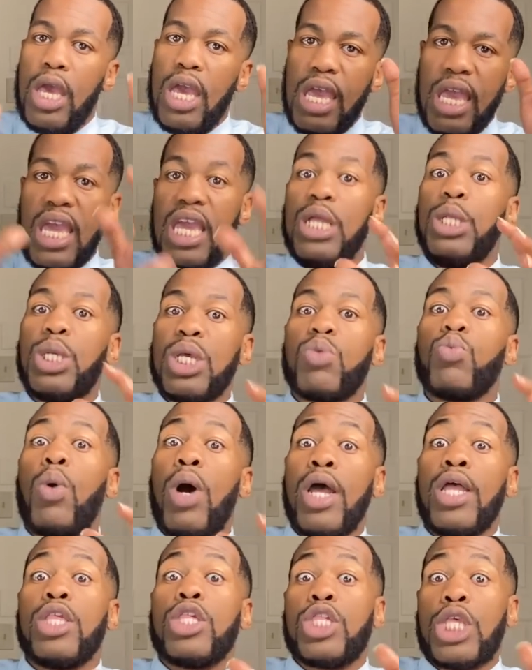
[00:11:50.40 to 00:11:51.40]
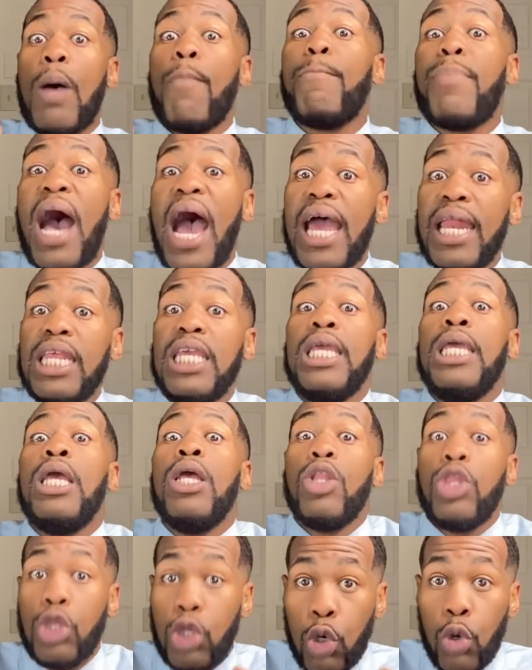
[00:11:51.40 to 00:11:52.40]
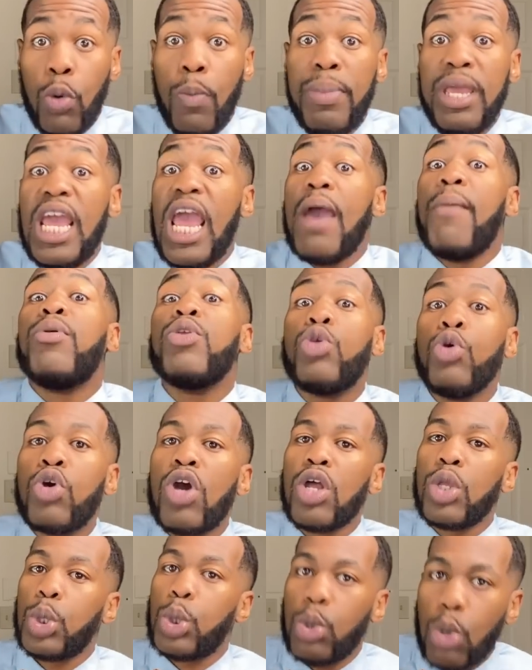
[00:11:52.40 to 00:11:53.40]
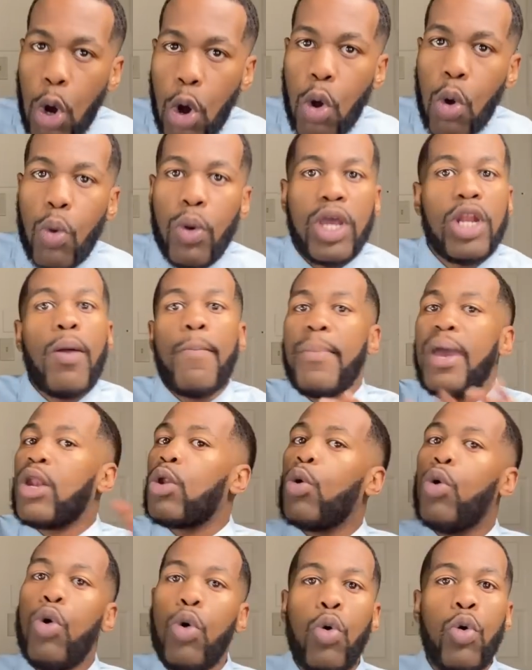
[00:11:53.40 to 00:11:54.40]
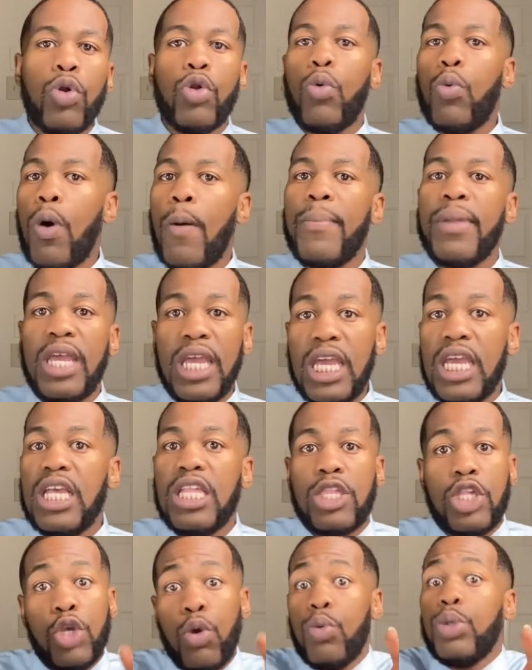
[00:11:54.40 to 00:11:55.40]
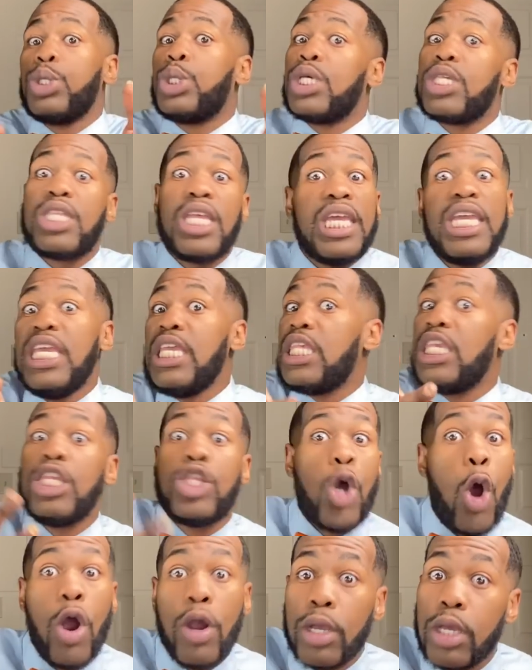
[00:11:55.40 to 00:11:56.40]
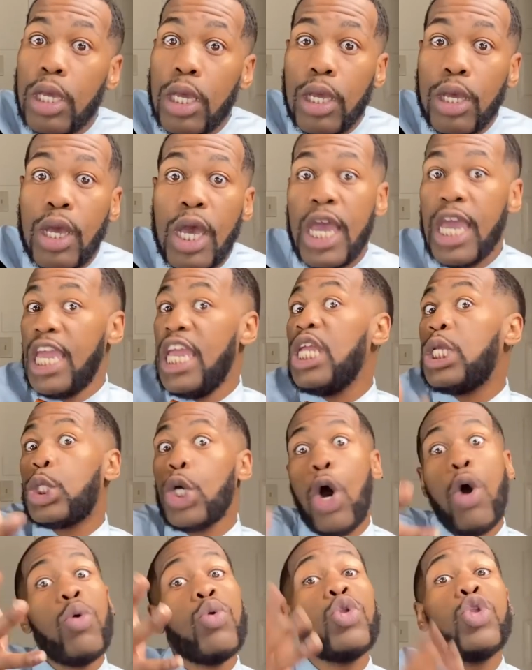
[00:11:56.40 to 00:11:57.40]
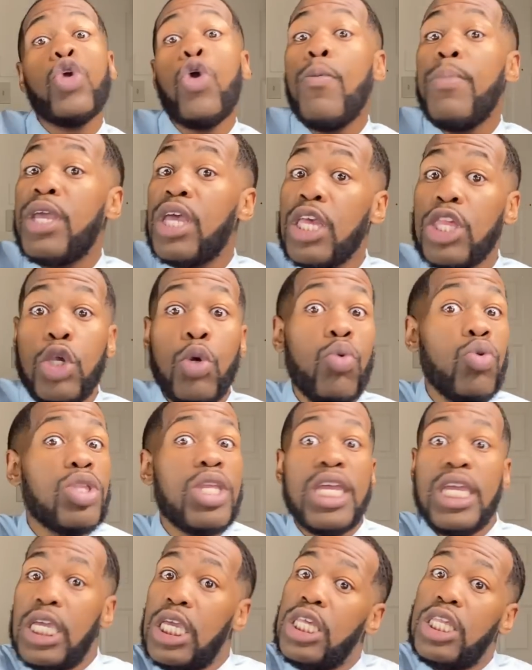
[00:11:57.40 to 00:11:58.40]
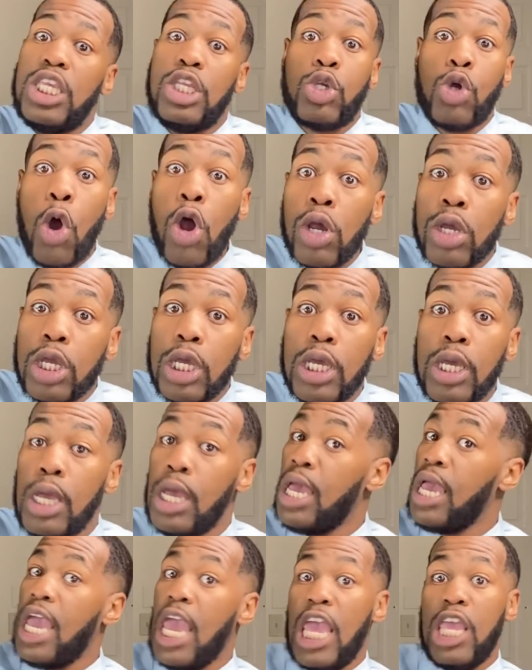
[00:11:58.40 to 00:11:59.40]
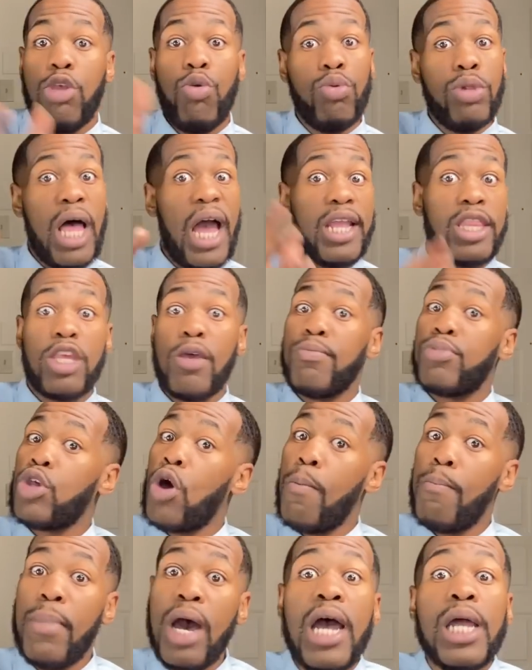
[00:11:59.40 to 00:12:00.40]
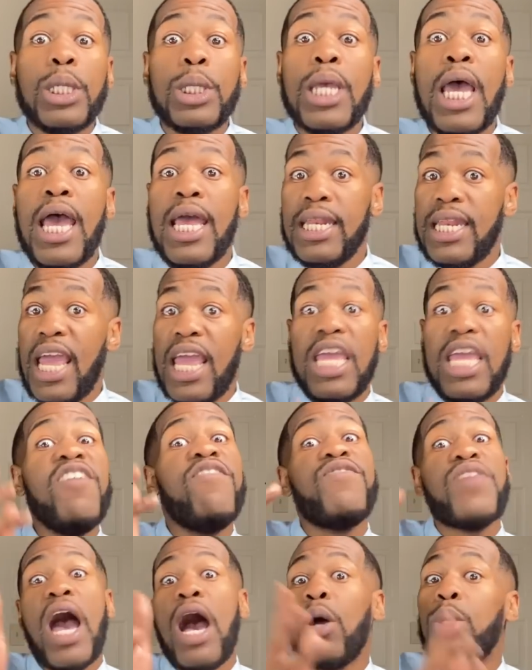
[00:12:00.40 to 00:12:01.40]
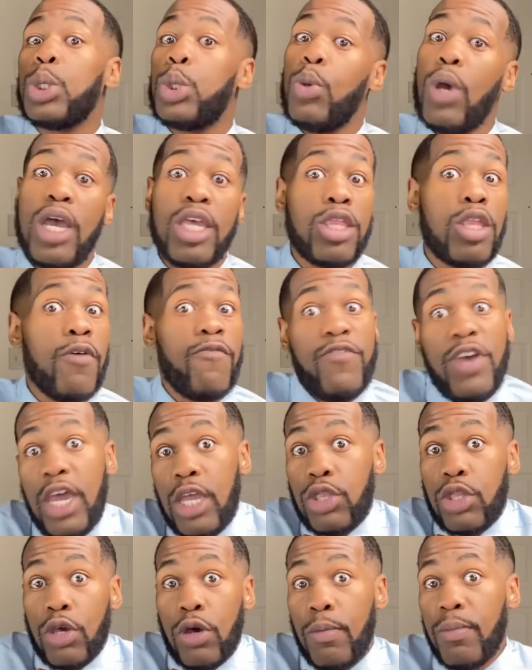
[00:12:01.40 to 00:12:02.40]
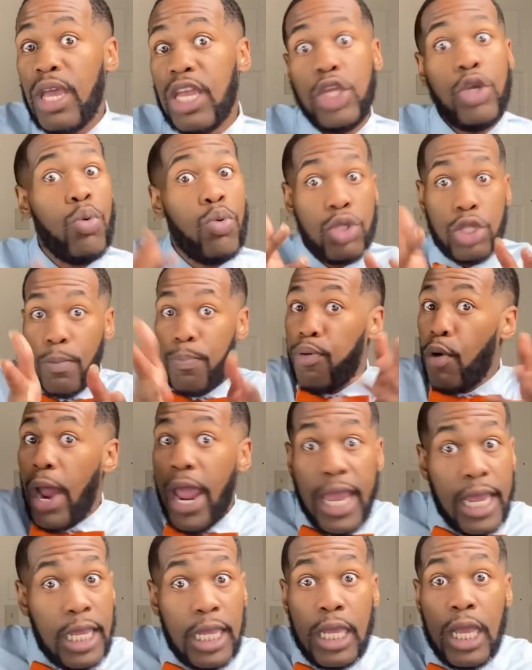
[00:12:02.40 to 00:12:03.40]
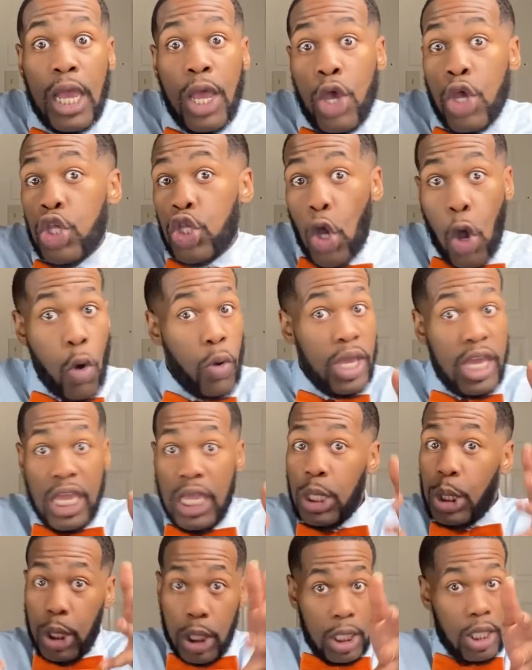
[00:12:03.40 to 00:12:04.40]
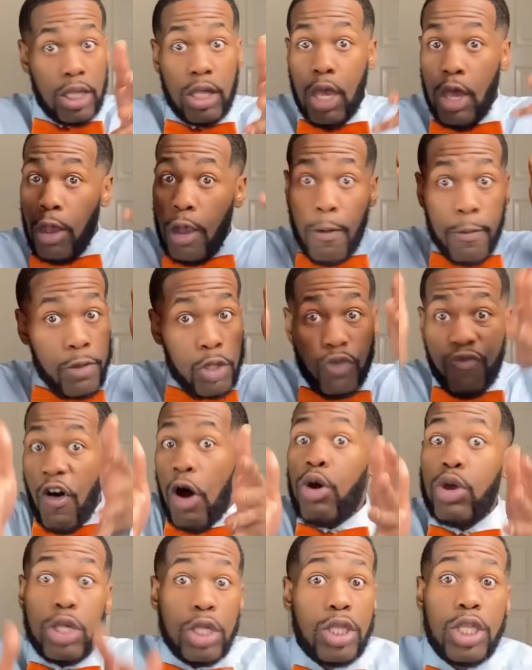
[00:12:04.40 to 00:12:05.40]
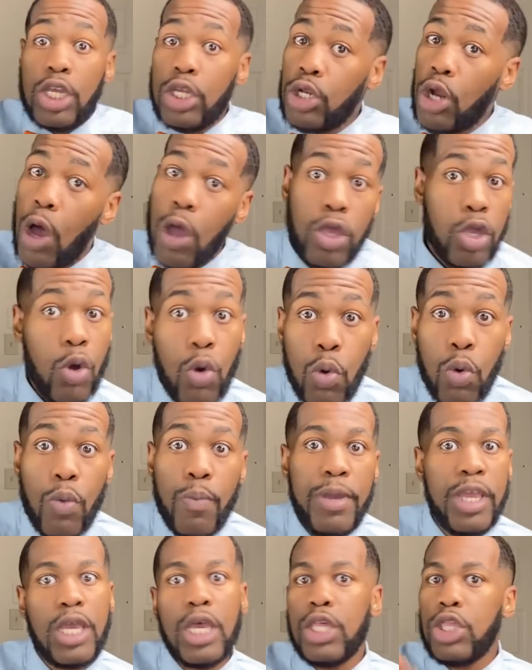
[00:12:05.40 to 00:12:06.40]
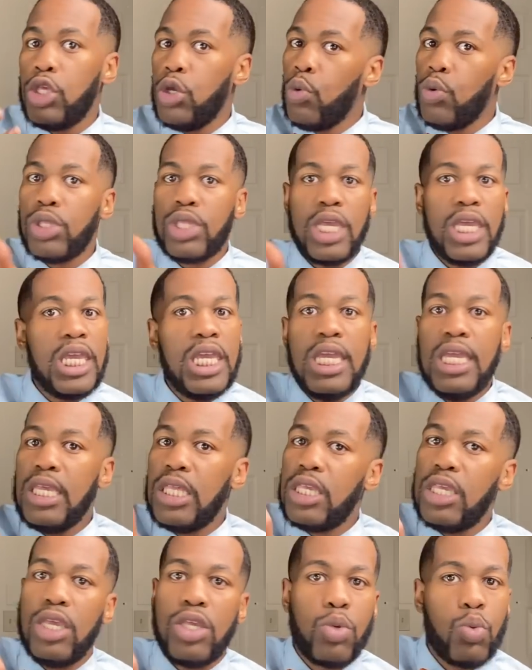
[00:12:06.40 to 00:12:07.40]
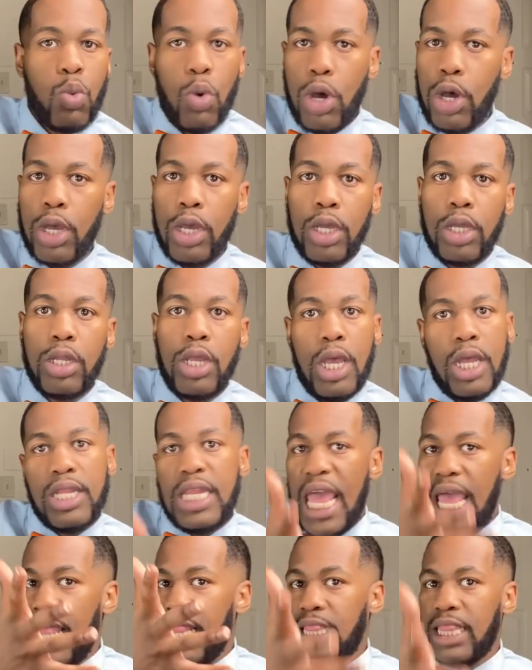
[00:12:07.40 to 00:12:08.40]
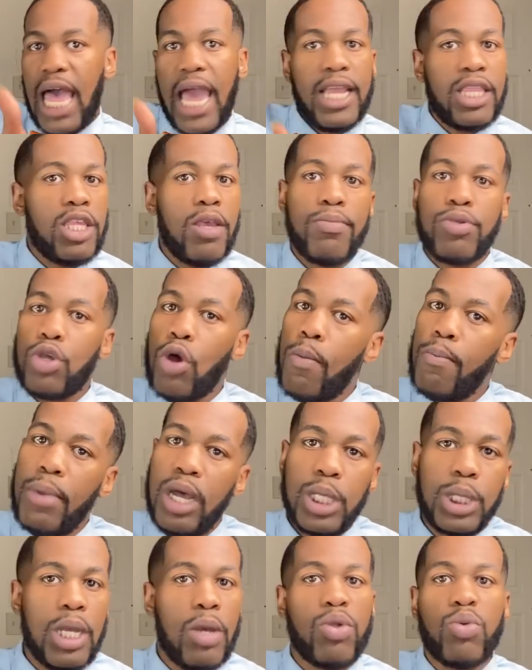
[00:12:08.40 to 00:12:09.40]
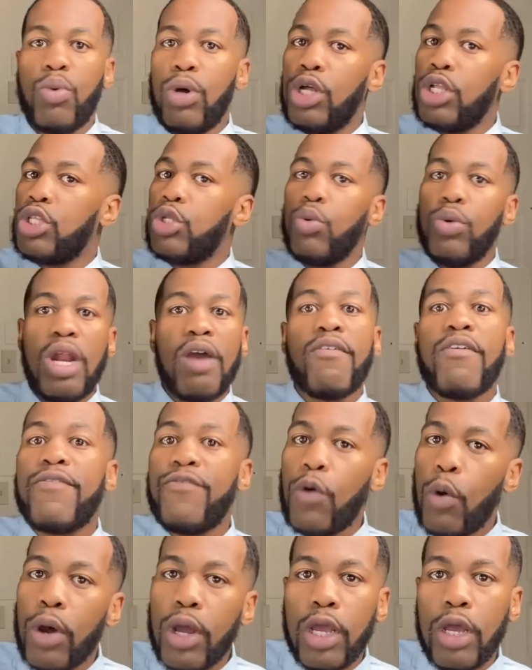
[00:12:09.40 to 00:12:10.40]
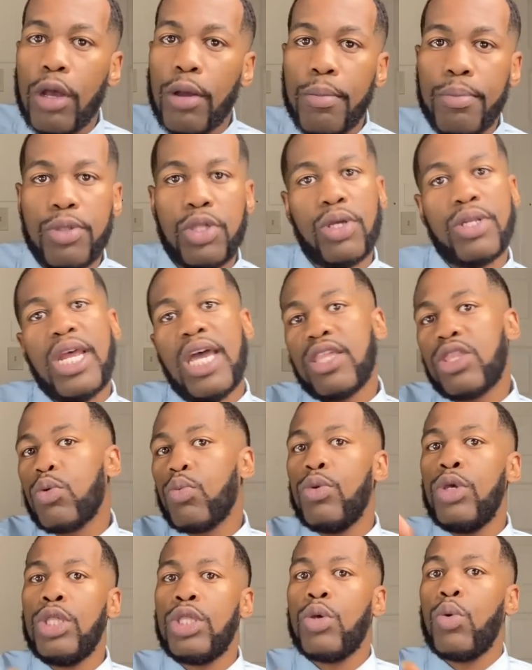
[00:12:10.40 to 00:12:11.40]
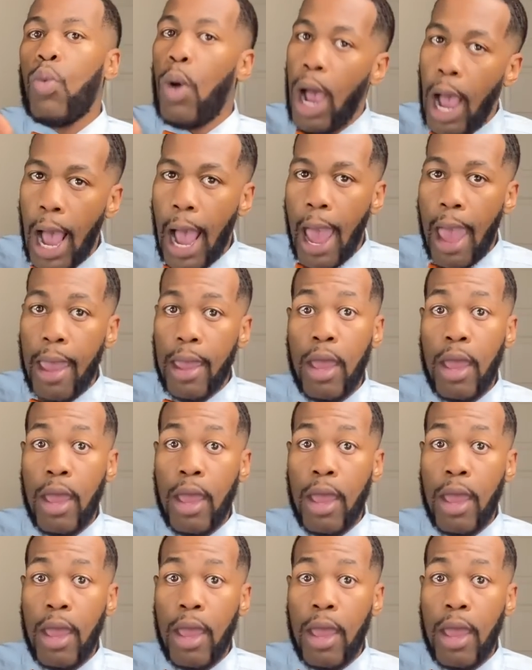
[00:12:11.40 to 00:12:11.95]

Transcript: he just wants somebody to be able to control. It don't matter who the woman is. You was just the easy target. He chose you because you was the easy target, and you liked him so much that found you as the victim, and you was the prey. So he just focused in on you because you was the easiest one that liked him so much that was willing to do whatever for him. So that's the reason why.